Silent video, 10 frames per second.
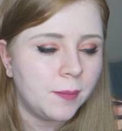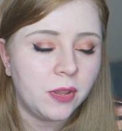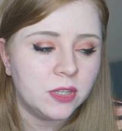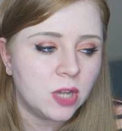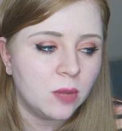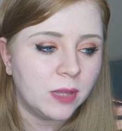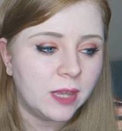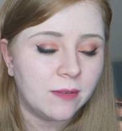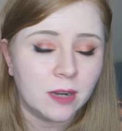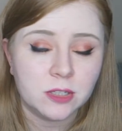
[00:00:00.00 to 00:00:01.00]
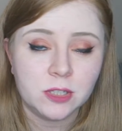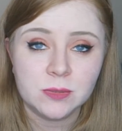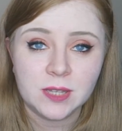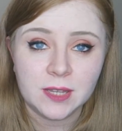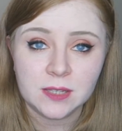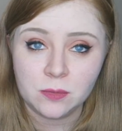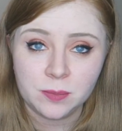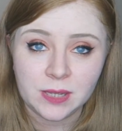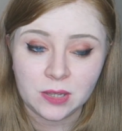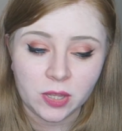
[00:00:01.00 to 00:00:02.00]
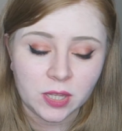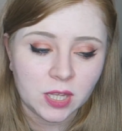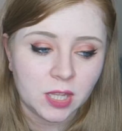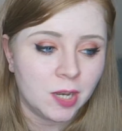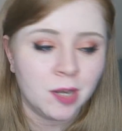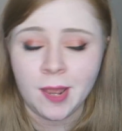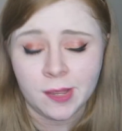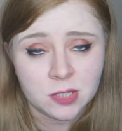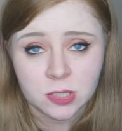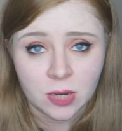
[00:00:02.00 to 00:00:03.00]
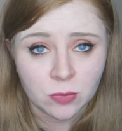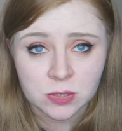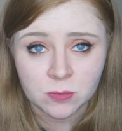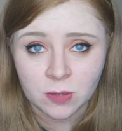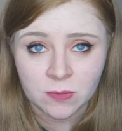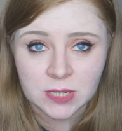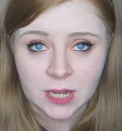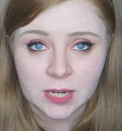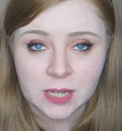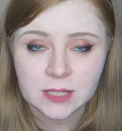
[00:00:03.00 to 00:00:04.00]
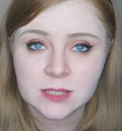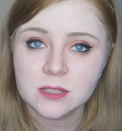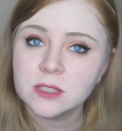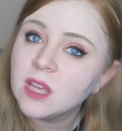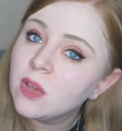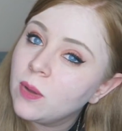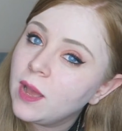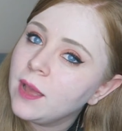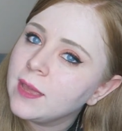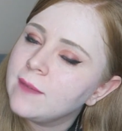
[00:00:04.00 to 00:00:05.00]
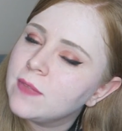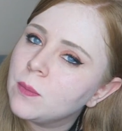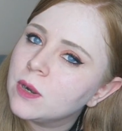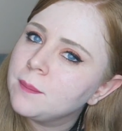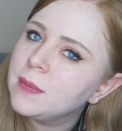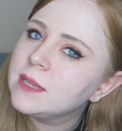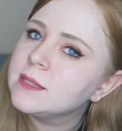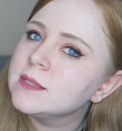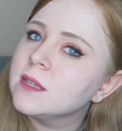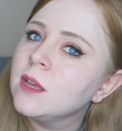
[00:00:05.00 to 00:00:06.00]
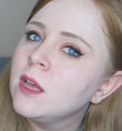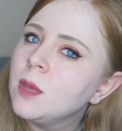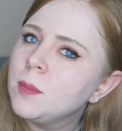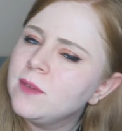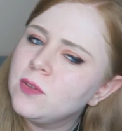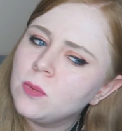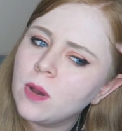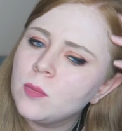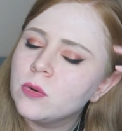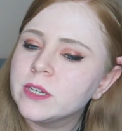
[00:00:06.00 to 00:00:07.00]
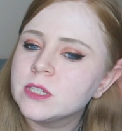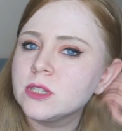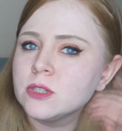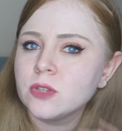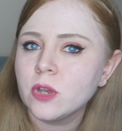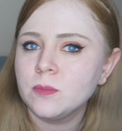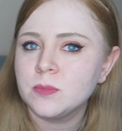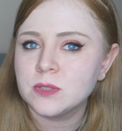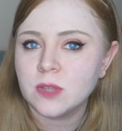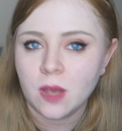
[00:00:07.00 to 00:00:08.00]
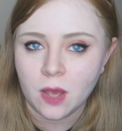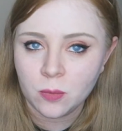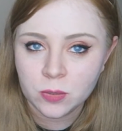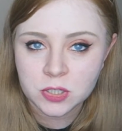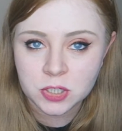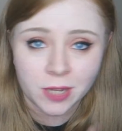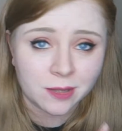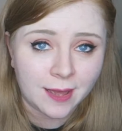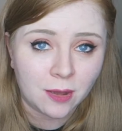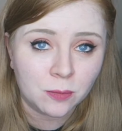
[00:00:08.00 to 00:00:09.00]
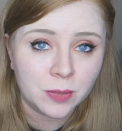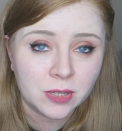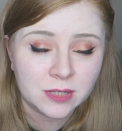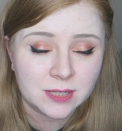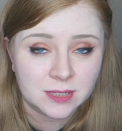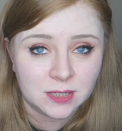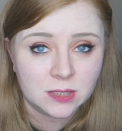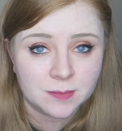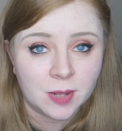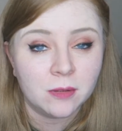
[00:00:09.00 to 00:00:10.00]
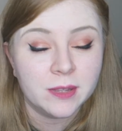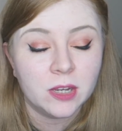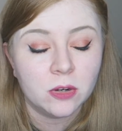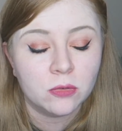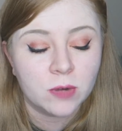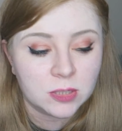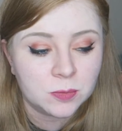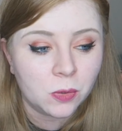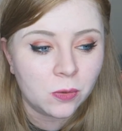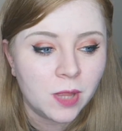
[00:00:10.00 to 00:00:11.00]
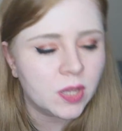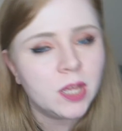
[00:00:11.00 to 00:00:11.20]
by the time I get around to using it, it'll be like next year or something ridiculous. So I gave that one a miss. But if you are more into the soaps, I would check that out because it did smell incredible.